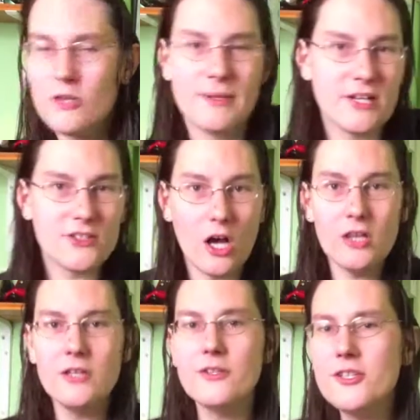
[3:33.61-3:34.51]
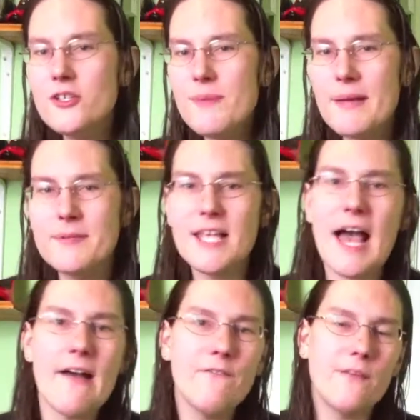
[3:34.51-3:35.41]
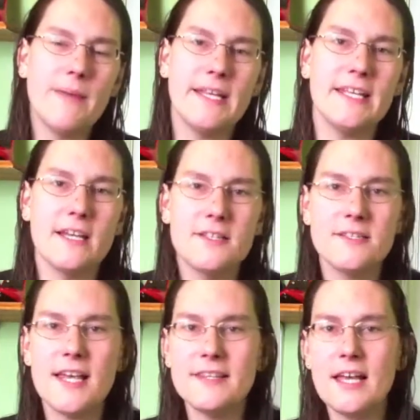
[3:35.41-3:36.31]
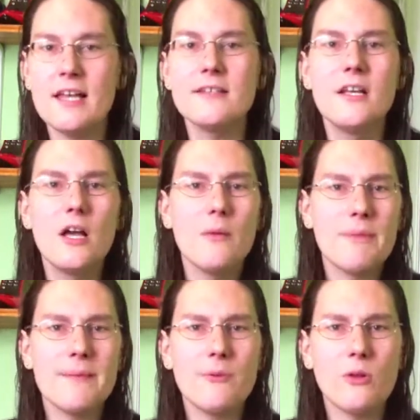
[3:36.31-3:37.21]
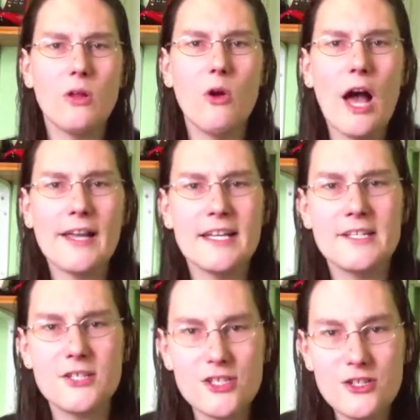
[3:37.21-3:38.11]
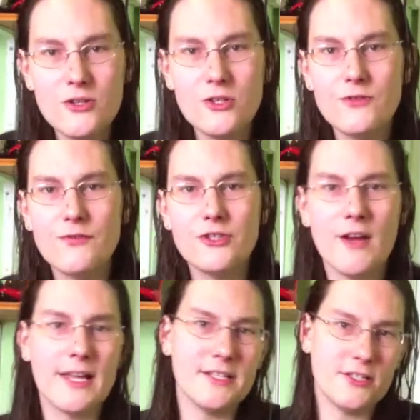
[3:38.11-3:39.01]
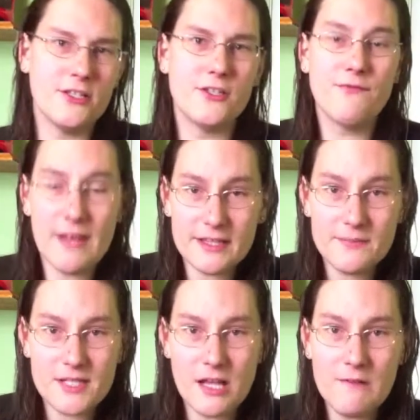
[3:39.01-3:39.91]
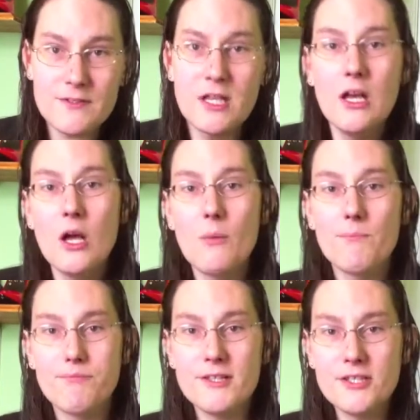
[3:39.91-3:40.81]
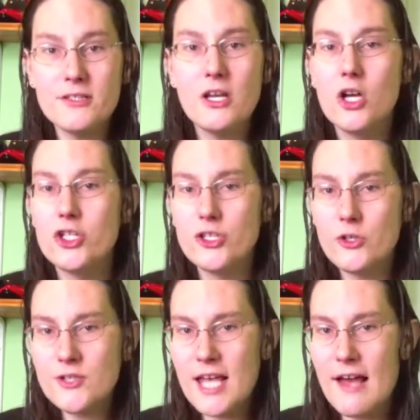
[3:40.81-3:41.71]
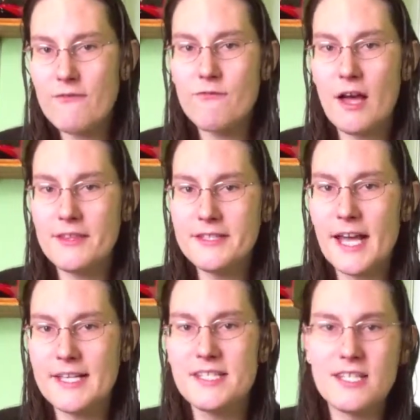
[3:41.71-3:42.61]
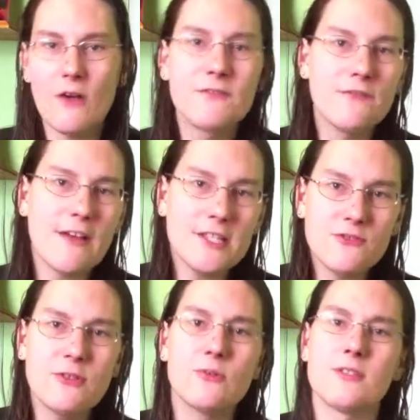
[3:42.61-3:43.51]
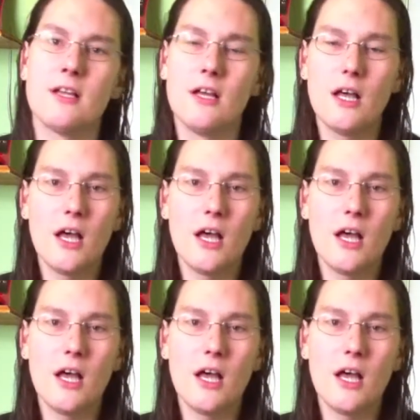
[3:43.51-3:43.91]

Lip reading: too, because although the newspapers have for many years said that people are getting sued for trying to defend themselves, Britain does have rather nice self-defence rules.